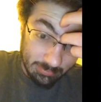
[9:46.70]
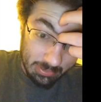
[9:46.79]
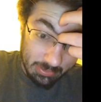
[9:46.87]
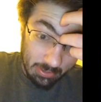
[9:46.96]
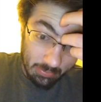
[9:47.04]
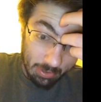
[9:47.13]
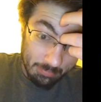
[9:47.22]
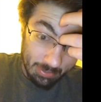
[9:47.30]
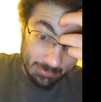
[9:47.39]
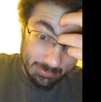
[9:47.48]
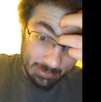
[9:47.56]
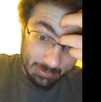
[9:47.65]
No, I'm
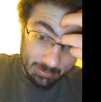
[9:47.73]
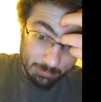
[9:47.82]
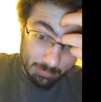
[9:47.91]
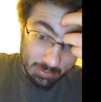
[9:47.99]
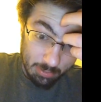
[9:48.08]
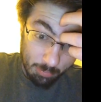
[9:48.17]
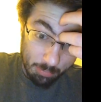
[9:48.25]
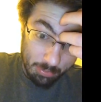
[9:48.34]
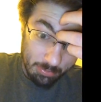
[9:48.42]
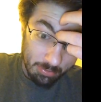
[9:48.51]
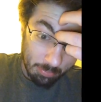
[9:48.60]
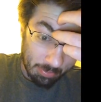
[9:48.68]
not saying this because I'm a
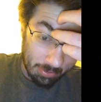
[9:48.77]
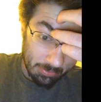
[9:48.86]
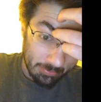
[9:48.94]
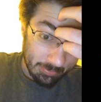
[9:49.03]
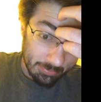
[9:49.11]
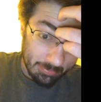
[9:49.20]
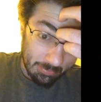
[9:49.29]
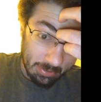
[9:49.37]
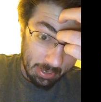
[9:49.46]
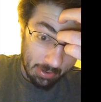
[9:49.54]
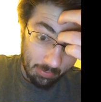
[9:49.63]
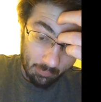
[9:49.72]
Putin apologist
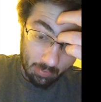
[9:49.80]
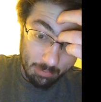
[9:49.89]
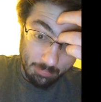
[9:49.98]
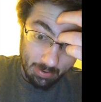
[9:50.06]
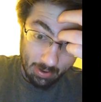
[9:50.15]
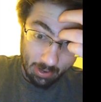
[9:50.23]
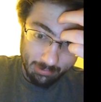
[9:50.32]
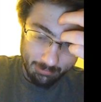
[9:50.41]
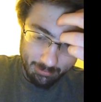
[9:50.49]
at all. I'm not.